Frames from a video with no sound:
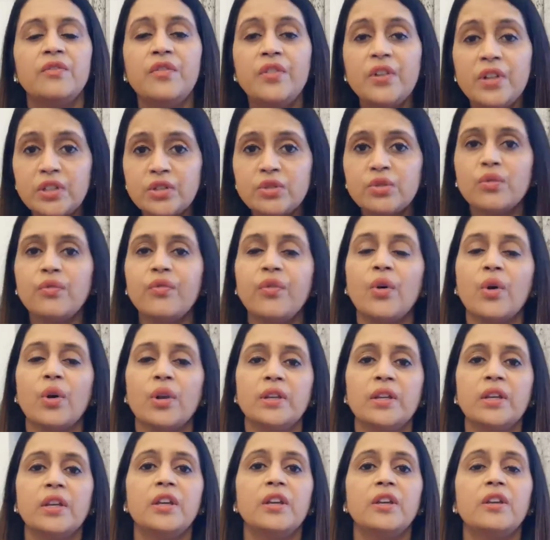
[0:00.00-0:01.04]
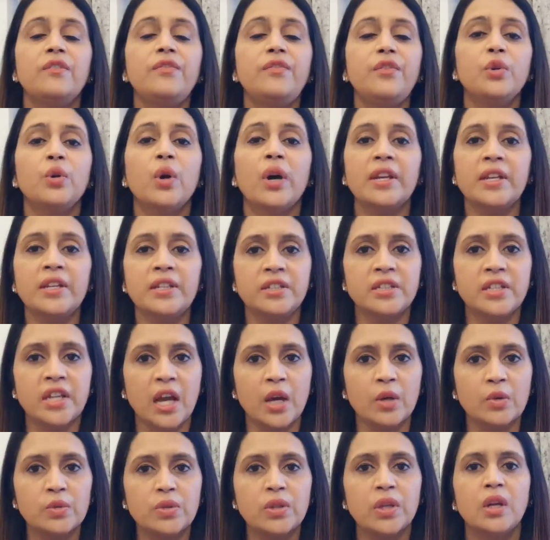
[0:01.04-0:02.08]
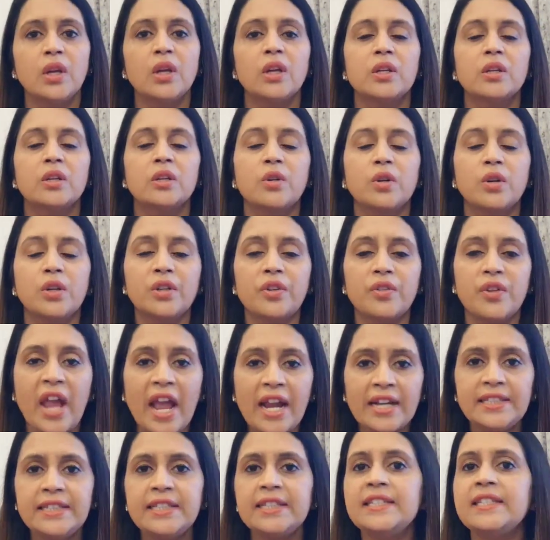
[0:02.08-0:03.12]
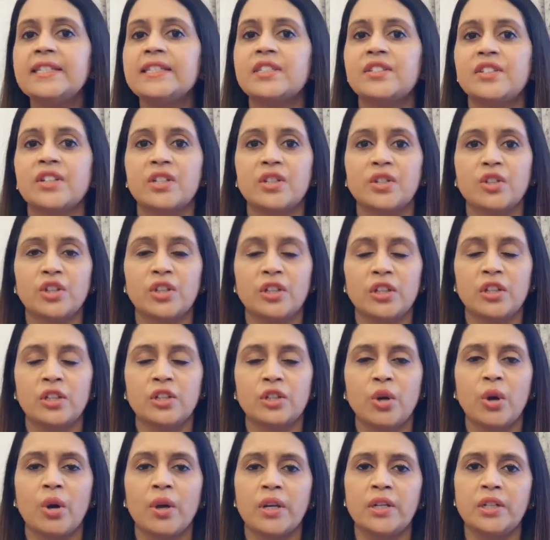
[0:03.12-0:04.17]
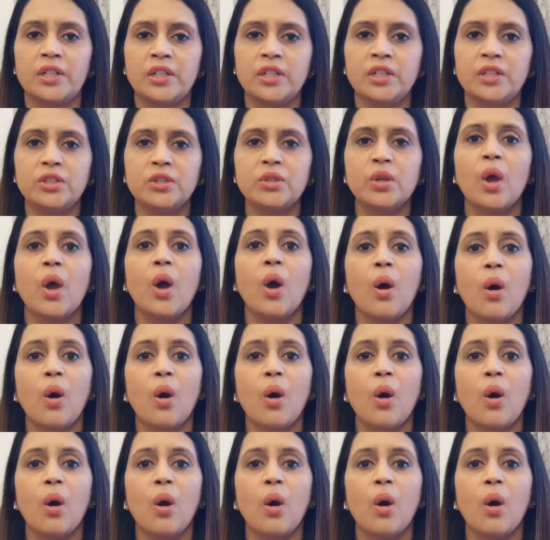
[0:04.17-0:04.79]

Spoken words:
First of all, if you are in doubt, contact the district authorities